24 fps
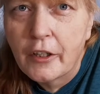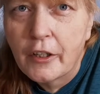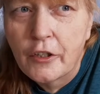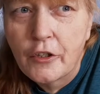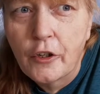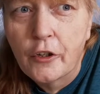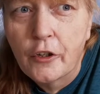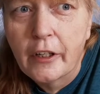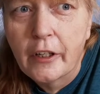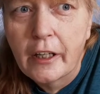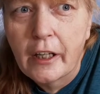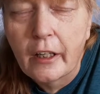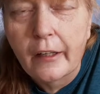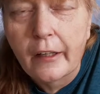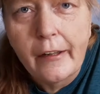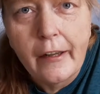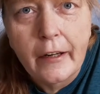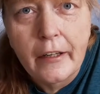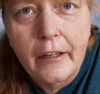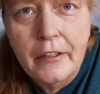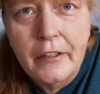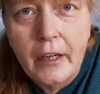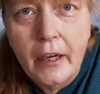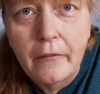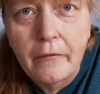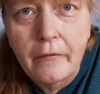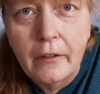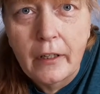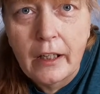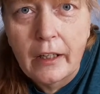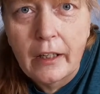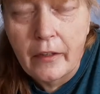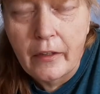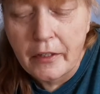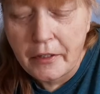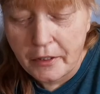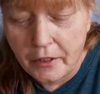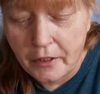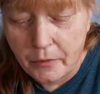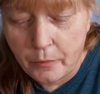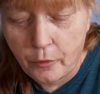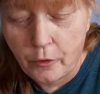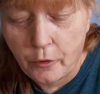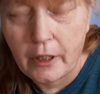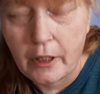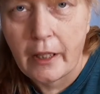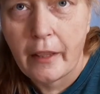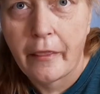because you're going to get a lot of siphoning. This is
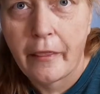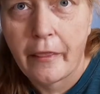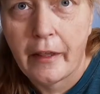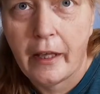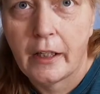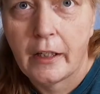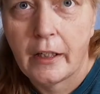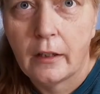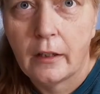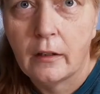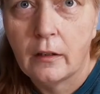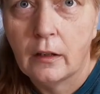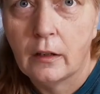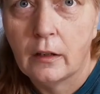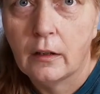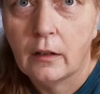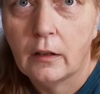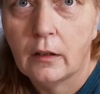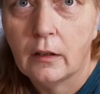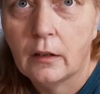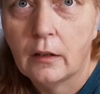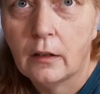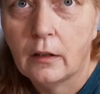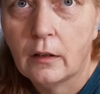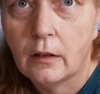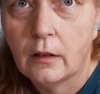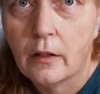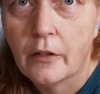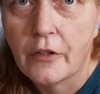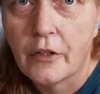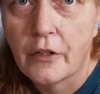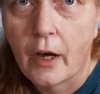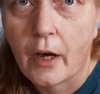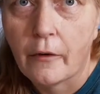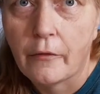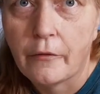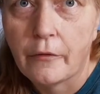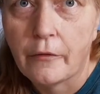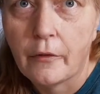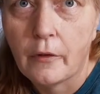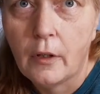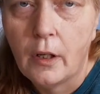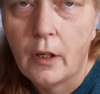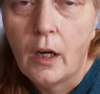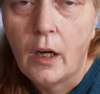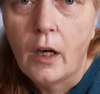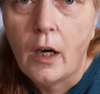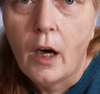pretty thin stuff.
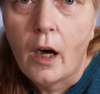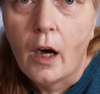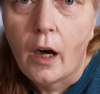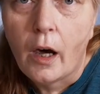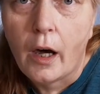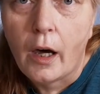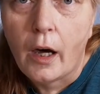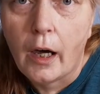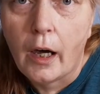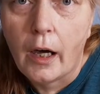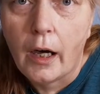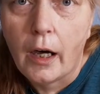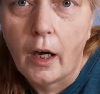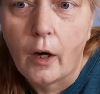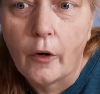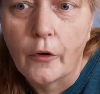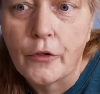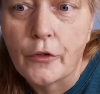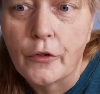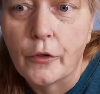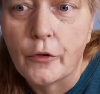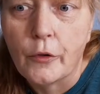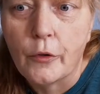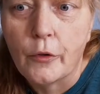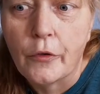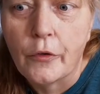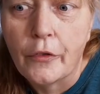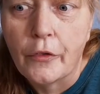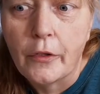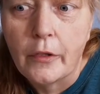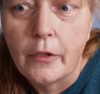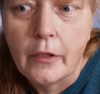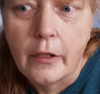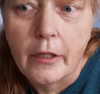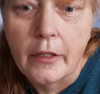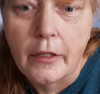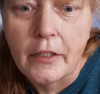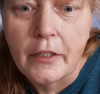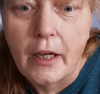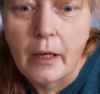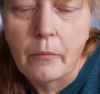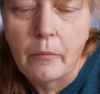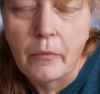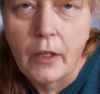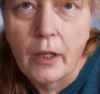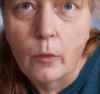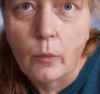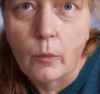I also do the
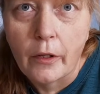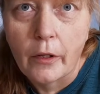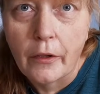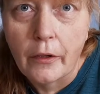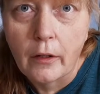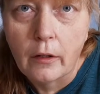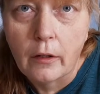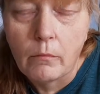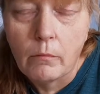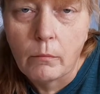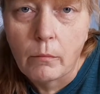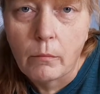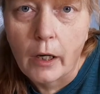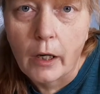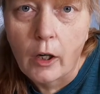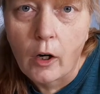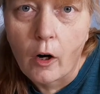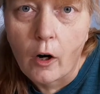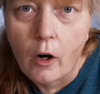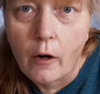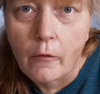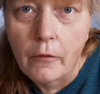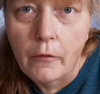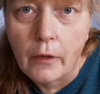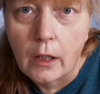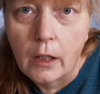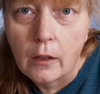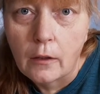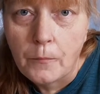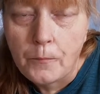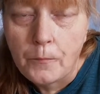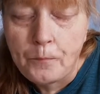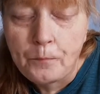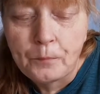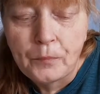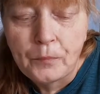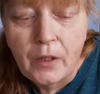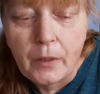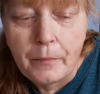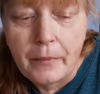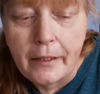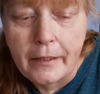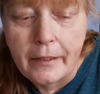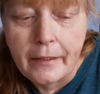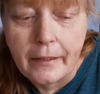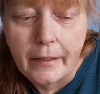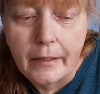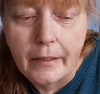same thing with my coffee,
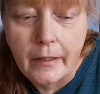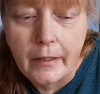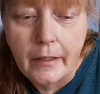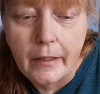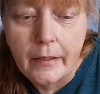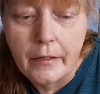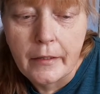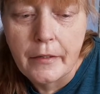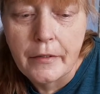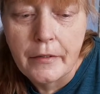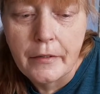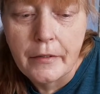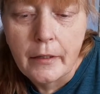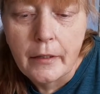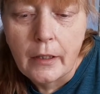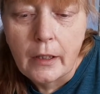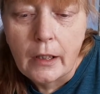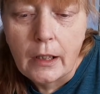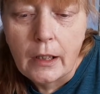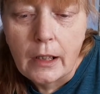because